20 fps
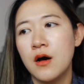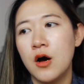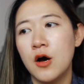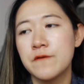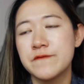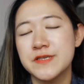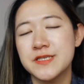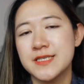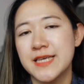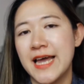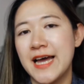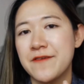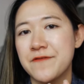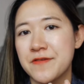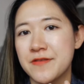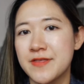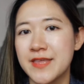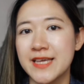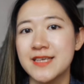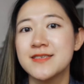obviously have
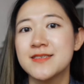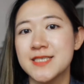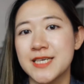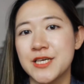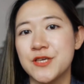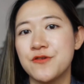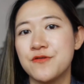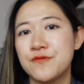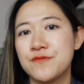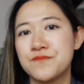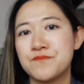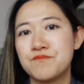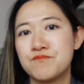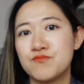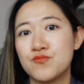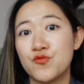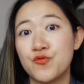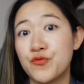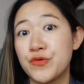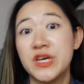things that you
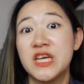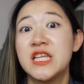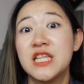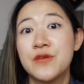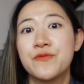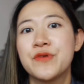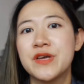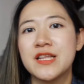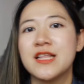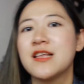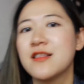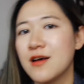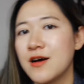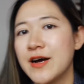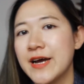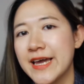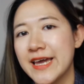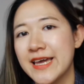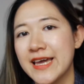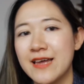really
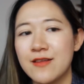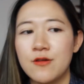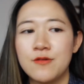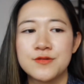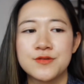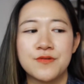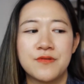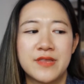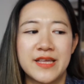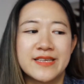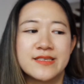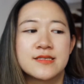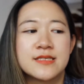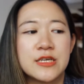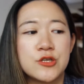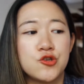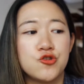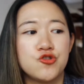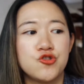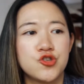like, and also things
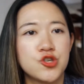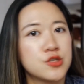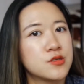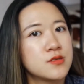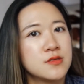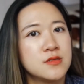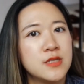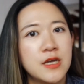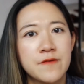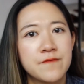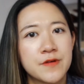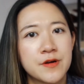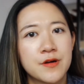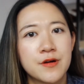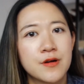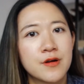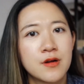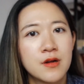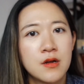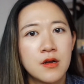that you just
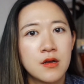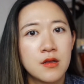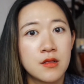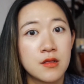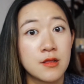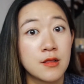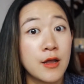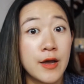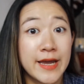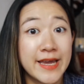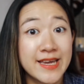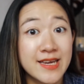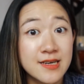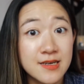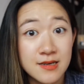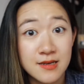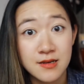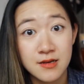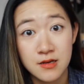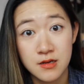never like.
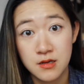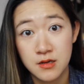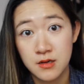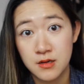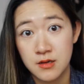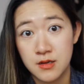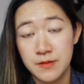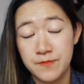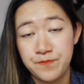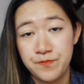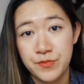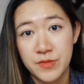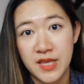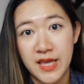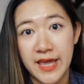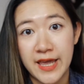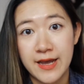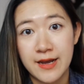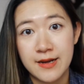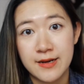
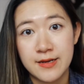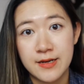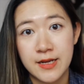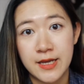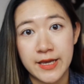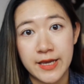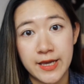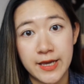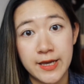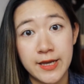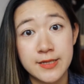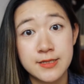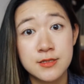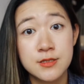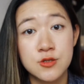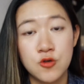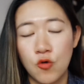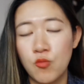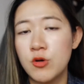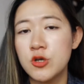And it's
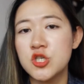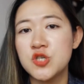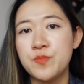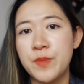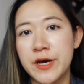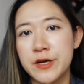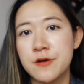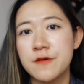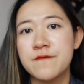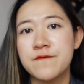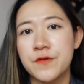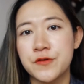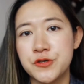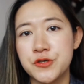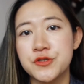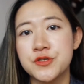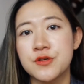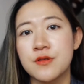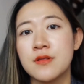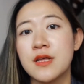so much better for
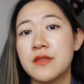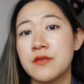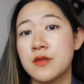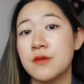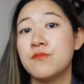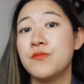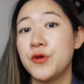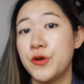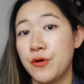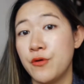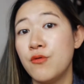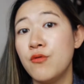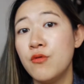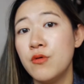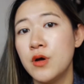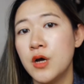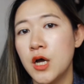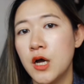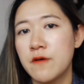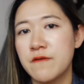you to let them know
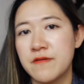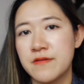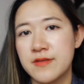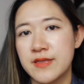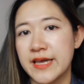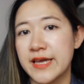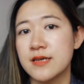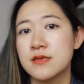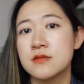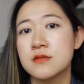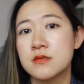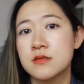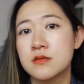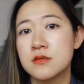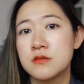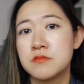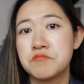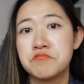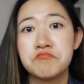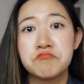of
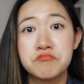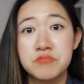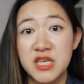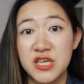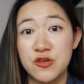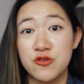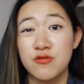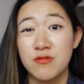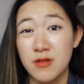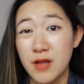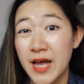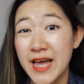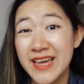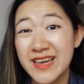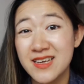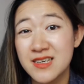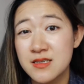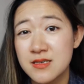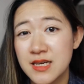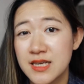things that you
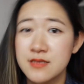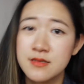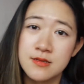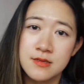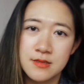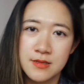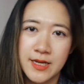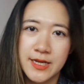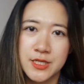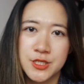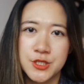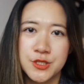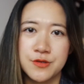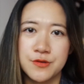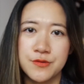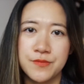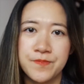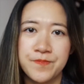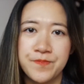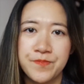like and dislike
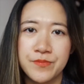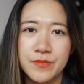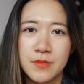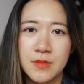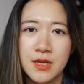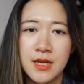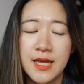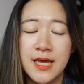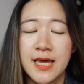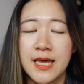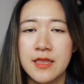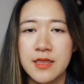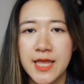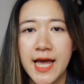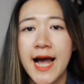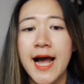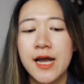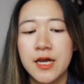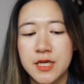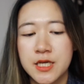too. And
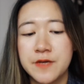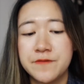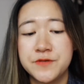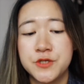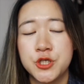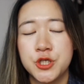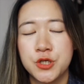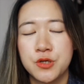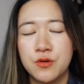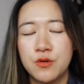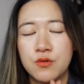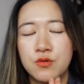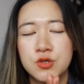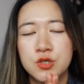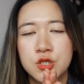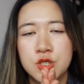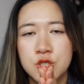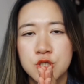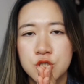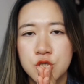that gives you
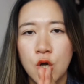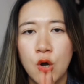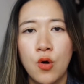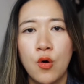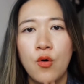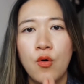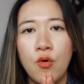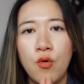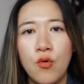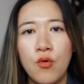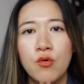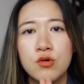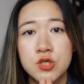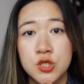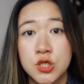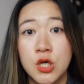so